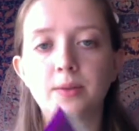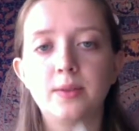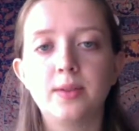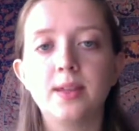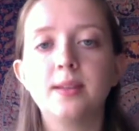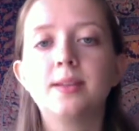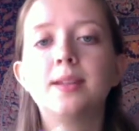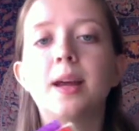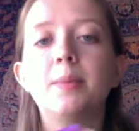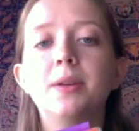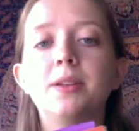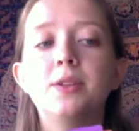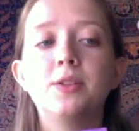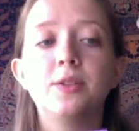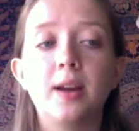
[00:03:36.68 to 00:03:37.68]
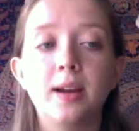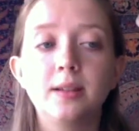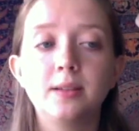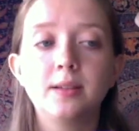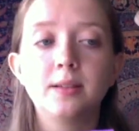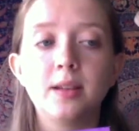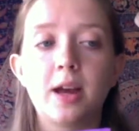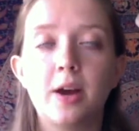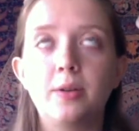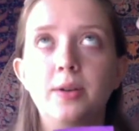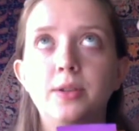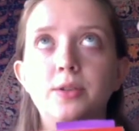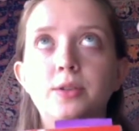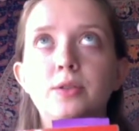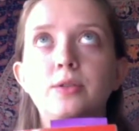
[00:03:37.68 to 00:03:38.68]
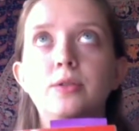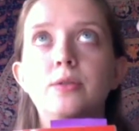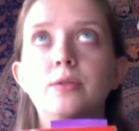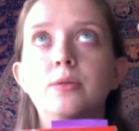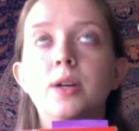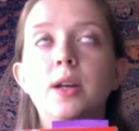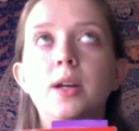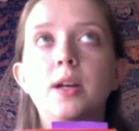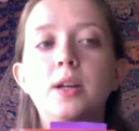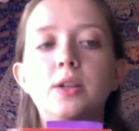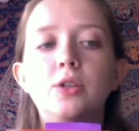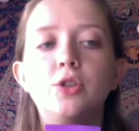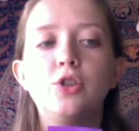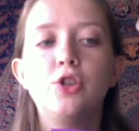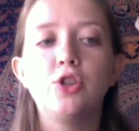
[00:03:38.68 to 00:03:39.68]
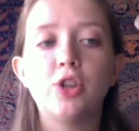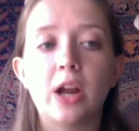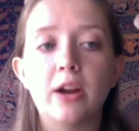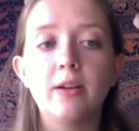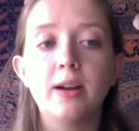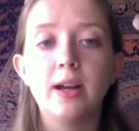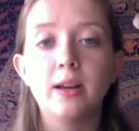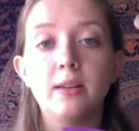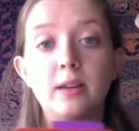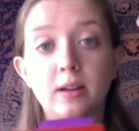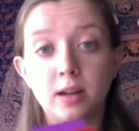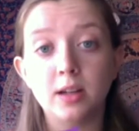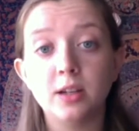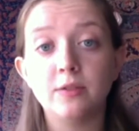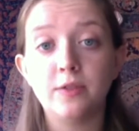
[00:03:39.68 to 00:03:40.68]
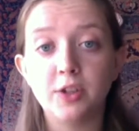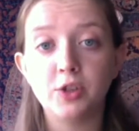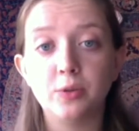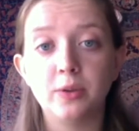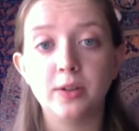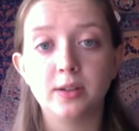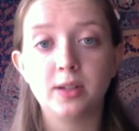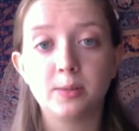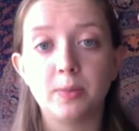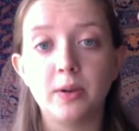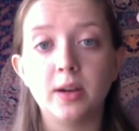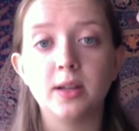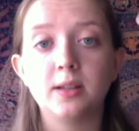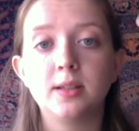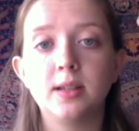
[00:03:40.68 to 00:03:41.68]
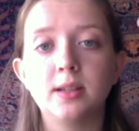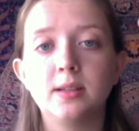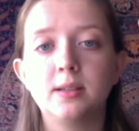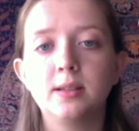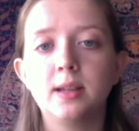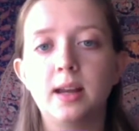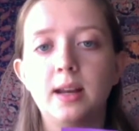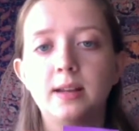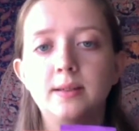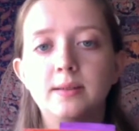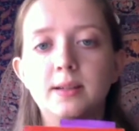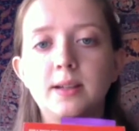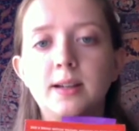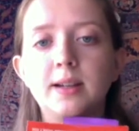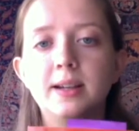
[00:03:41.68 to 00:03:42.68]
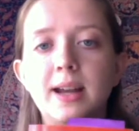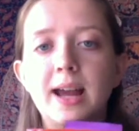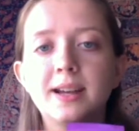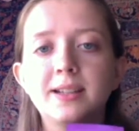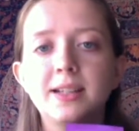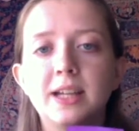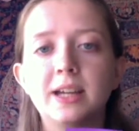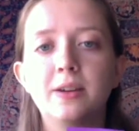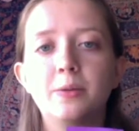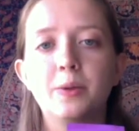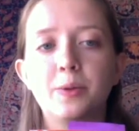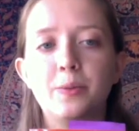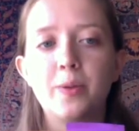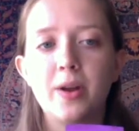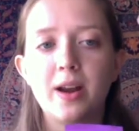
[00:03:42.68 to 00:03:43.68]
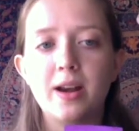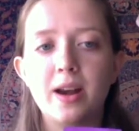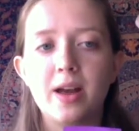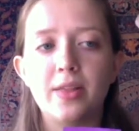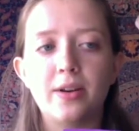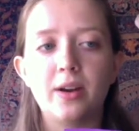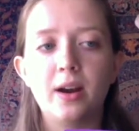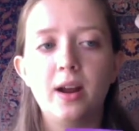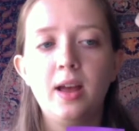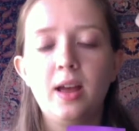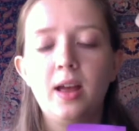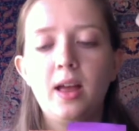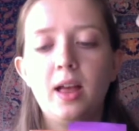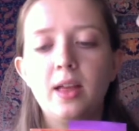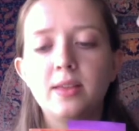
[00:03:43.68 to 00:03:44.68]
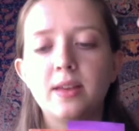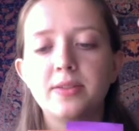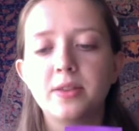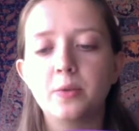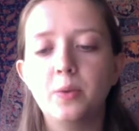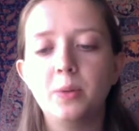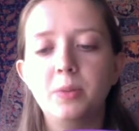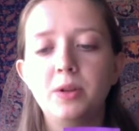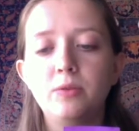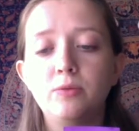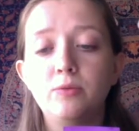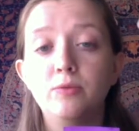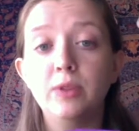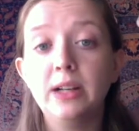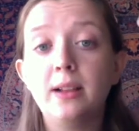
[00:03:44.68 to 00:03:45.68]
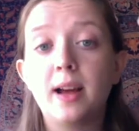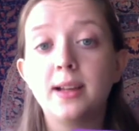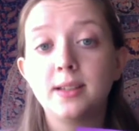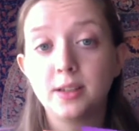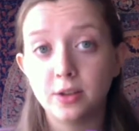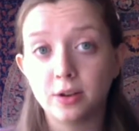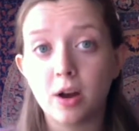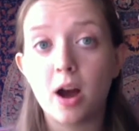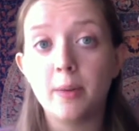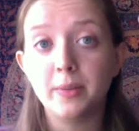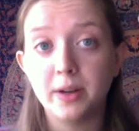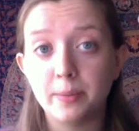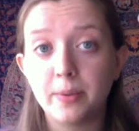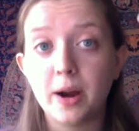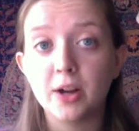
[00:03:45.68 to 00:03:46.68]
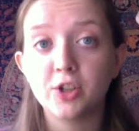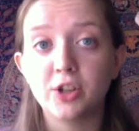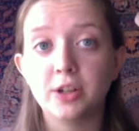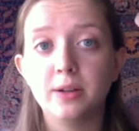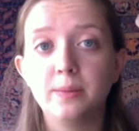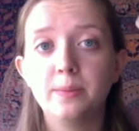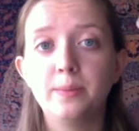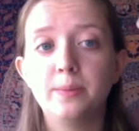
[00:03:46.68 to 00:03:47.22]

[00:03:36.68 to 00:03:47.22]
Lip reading: This demonstrates how it is through sharing their individual experiences and connecting with one another that the women realize their common oppression.